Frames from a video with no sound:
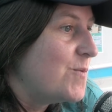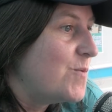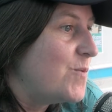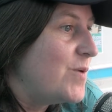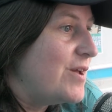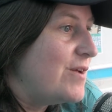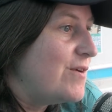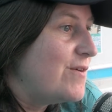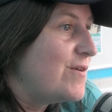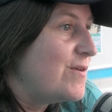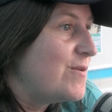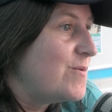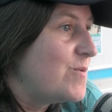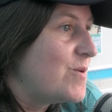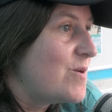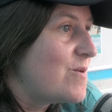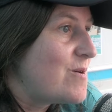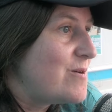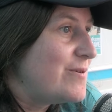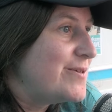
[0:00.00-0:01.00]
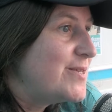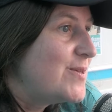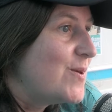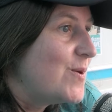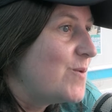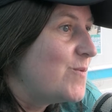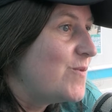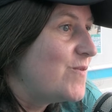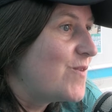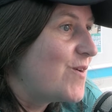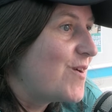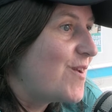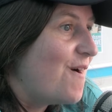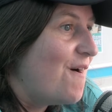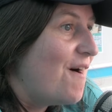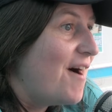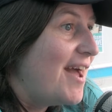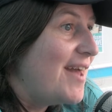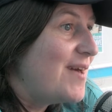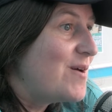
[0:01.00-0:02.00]
We've got
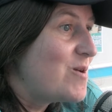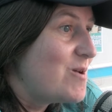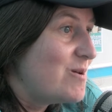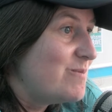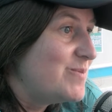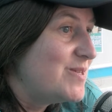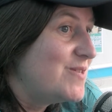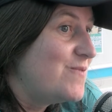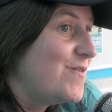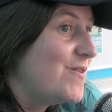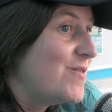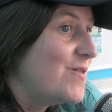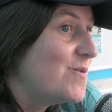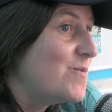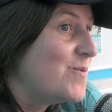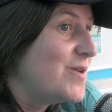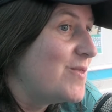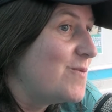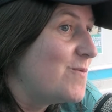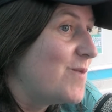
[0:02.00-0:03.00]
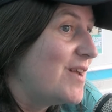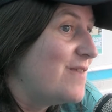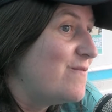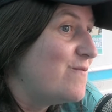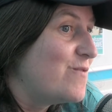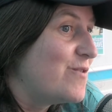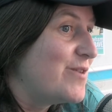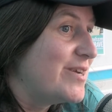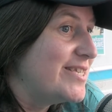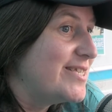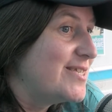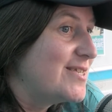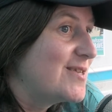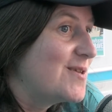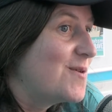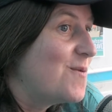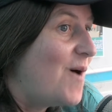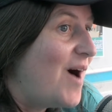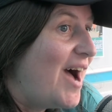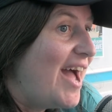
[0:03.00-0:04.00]
high hopes for the With One
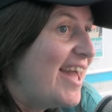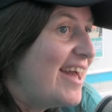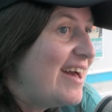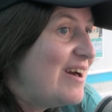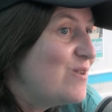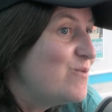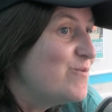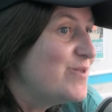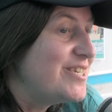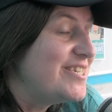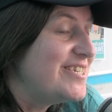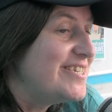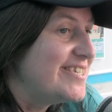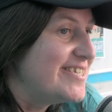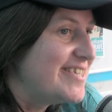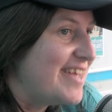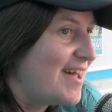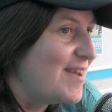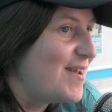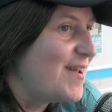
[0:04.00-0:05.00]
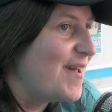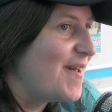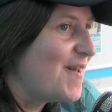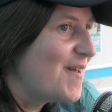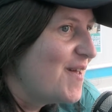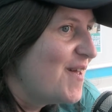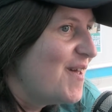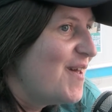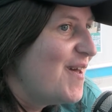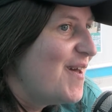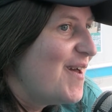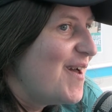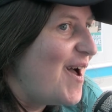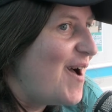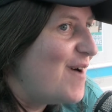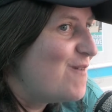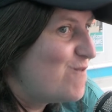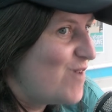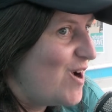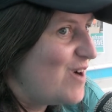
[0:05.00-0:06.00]
Voice Choir, which has had
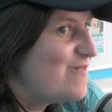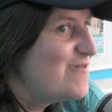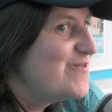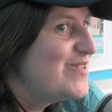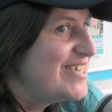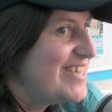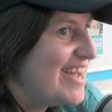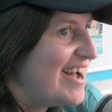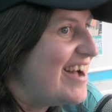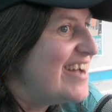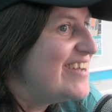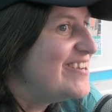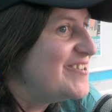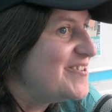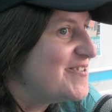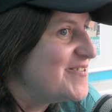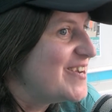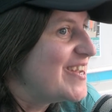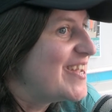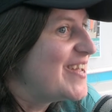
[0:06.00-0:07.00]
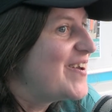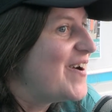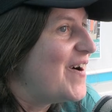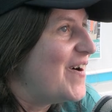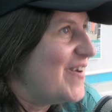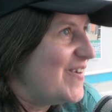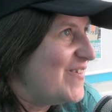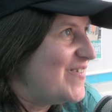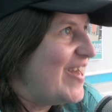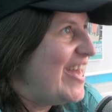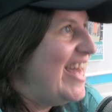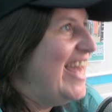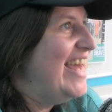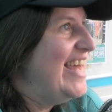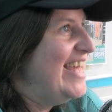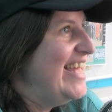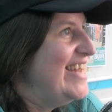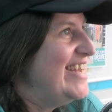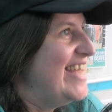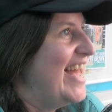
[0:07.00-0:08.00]
a rough start during
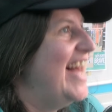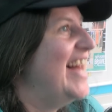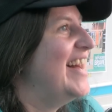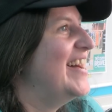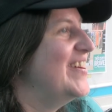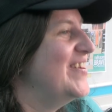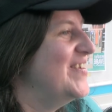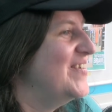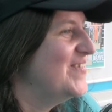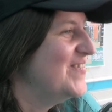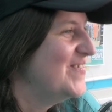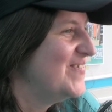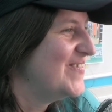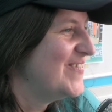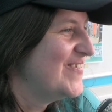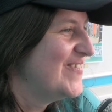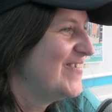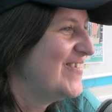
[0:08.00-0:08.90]
COVID.